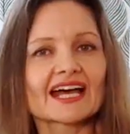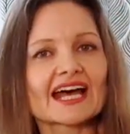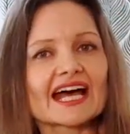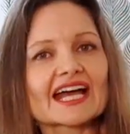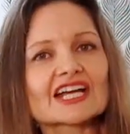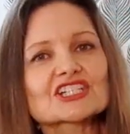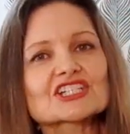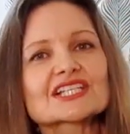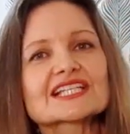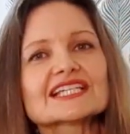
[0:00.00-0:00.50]

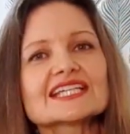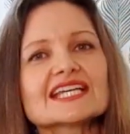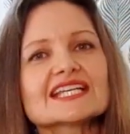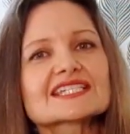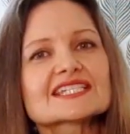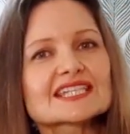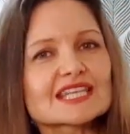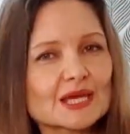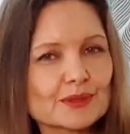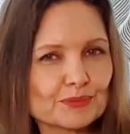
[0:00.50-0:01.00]
Actually,
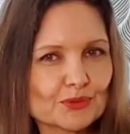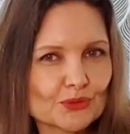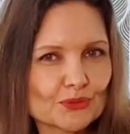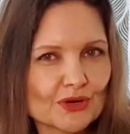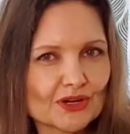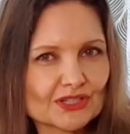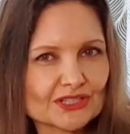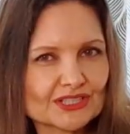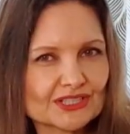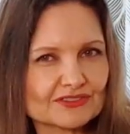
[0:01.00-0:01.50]
it's their
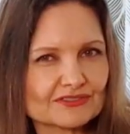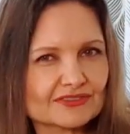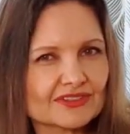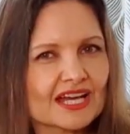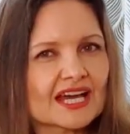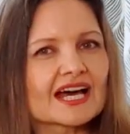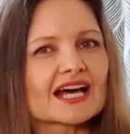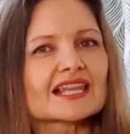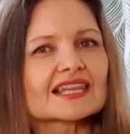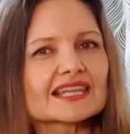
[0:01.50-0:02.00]
prerogative.
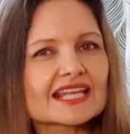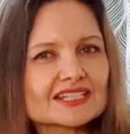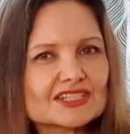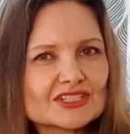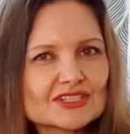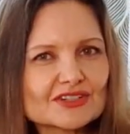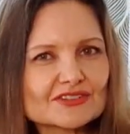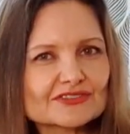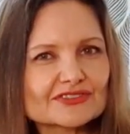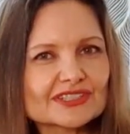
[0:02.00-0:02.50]
Let's
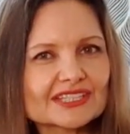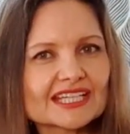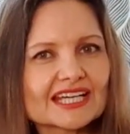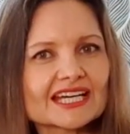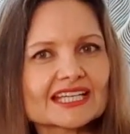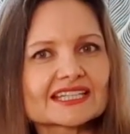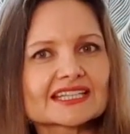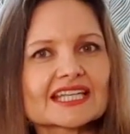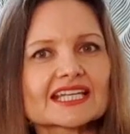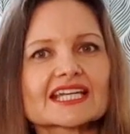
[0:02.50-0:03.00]
not
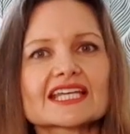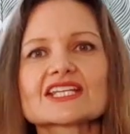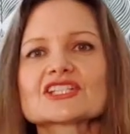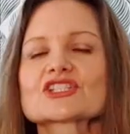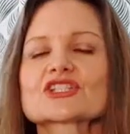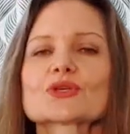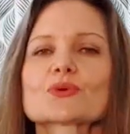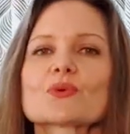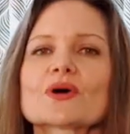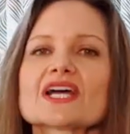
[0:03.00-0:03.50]
forget that it's
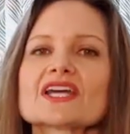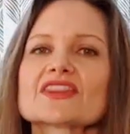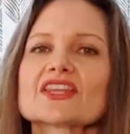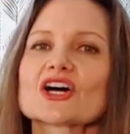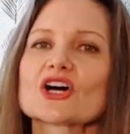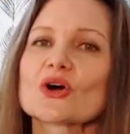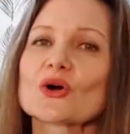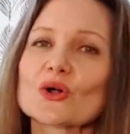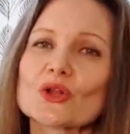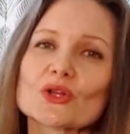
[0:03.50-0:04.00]
the way
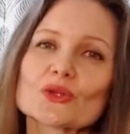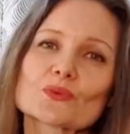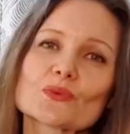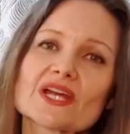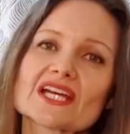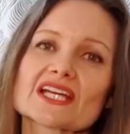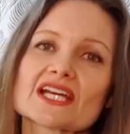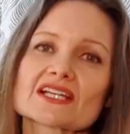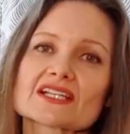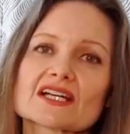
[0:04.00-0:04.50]
that all
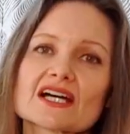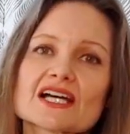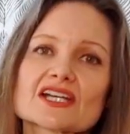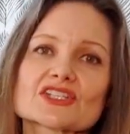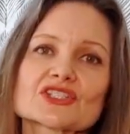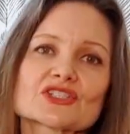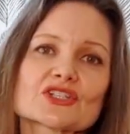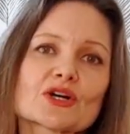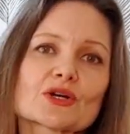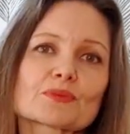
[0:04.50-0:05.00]

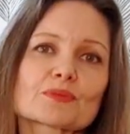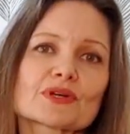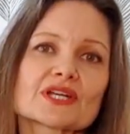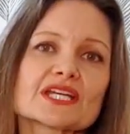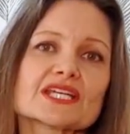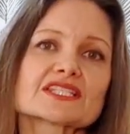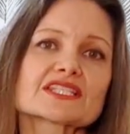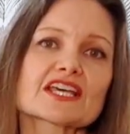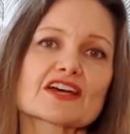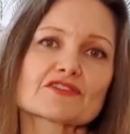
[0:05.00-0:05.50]
recognised dog
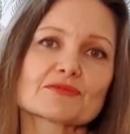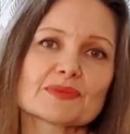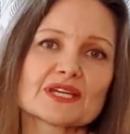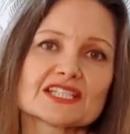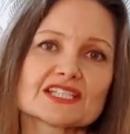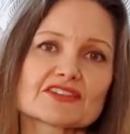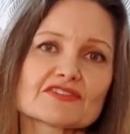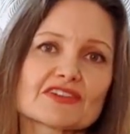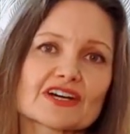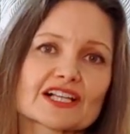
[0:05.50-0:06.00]
breeds have been
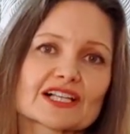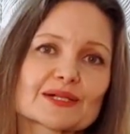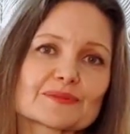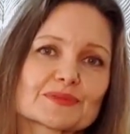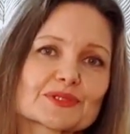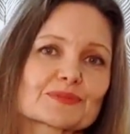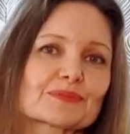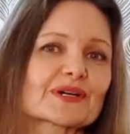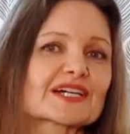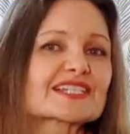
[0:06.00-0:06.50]

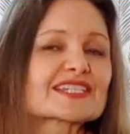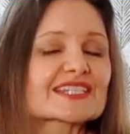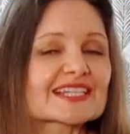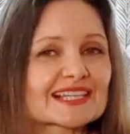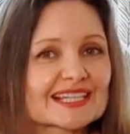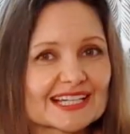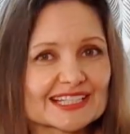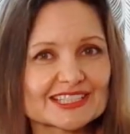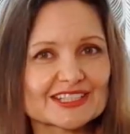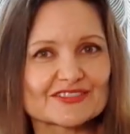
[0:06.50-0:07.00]
developed by
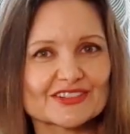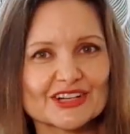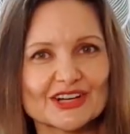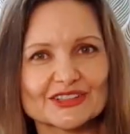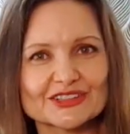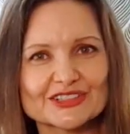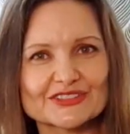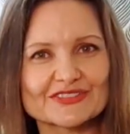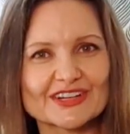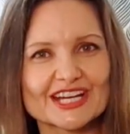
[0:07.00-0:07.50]
selective
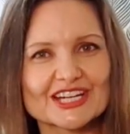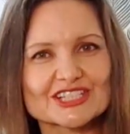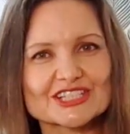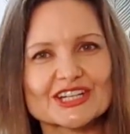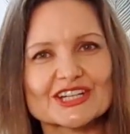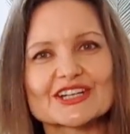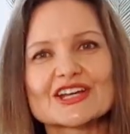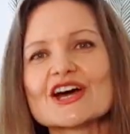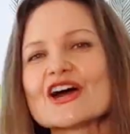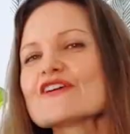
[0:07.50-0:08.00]

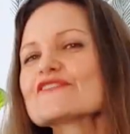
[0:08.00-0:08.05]
cultivation